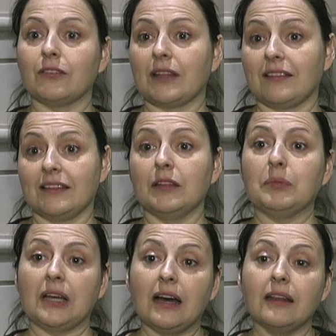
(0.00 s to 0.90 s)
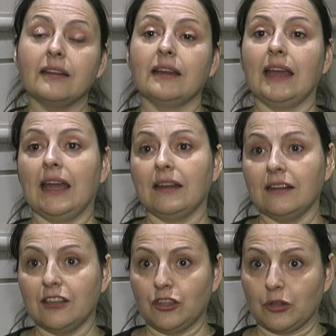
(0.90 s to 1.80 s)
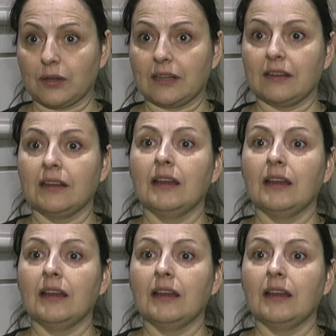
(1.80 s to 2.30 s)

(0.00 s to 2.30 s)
so that's in the blood, and in the urine